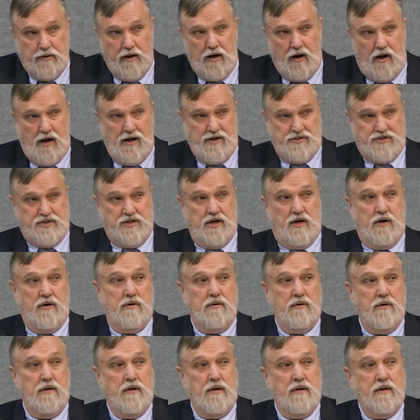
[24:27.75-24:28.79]
But
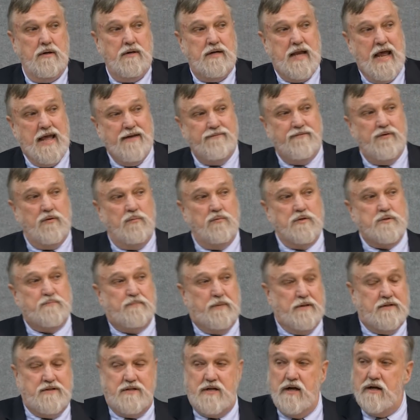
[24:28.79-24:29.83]
also, David was
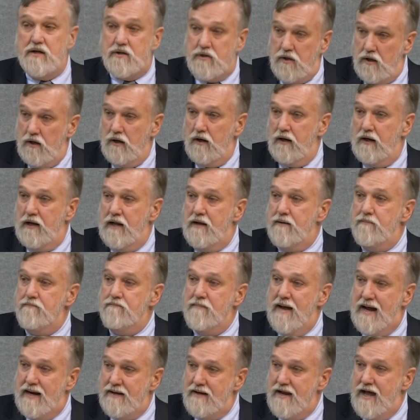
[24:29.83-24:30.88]
particularly
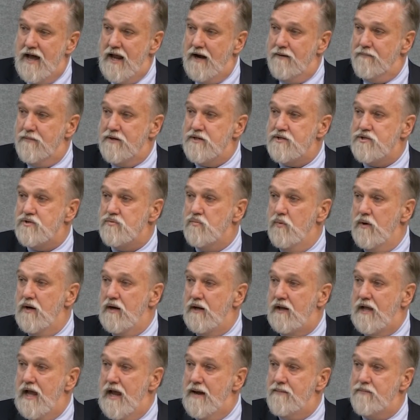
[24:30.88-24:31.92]
magnanimous
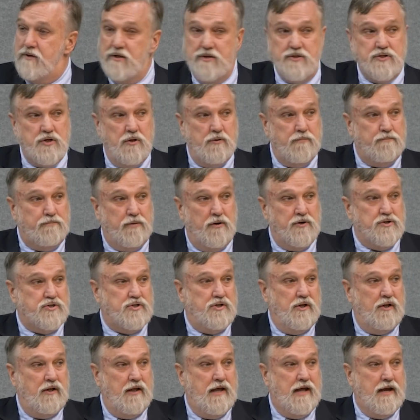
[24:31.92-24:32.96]
when it came to his own
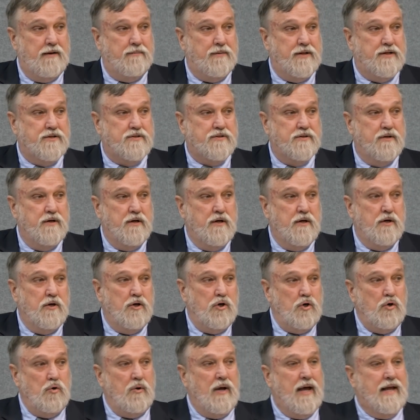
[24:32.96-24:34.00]
personal enemies.
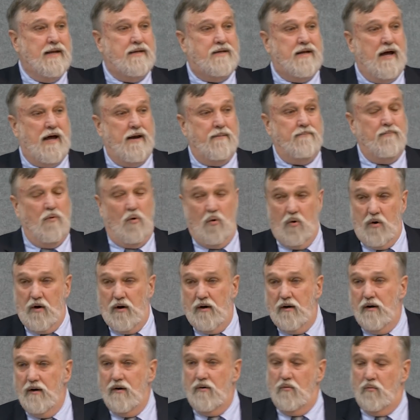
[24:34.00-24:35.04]
Who had done
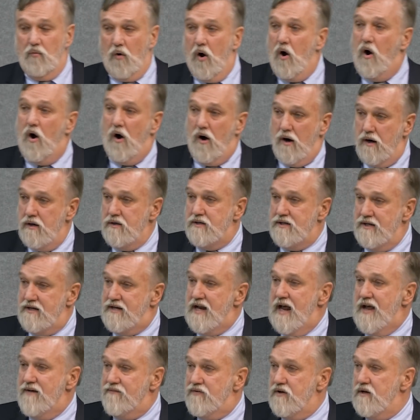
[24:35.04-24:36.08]
more wrong to
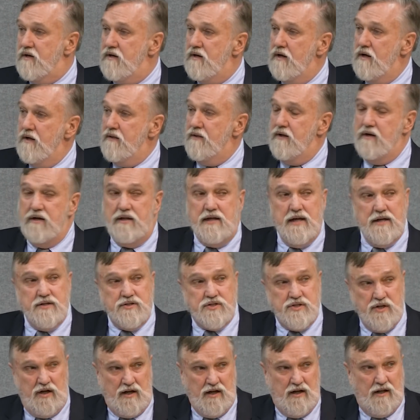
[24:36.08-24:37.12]
David than King
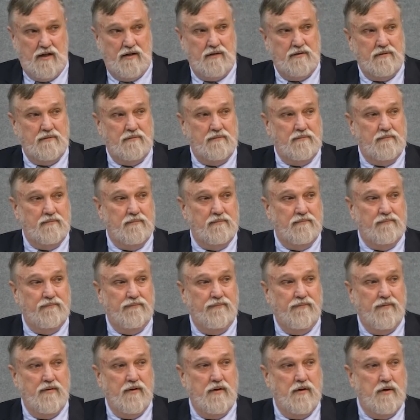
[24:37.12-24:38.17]
Saul?
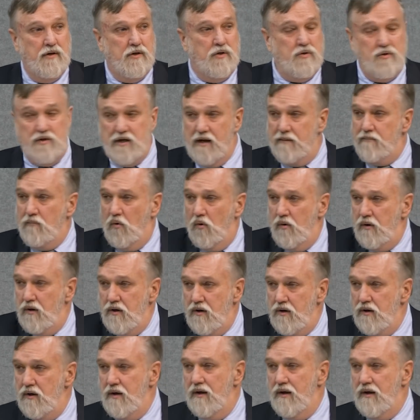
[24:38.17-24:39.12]
Who done more?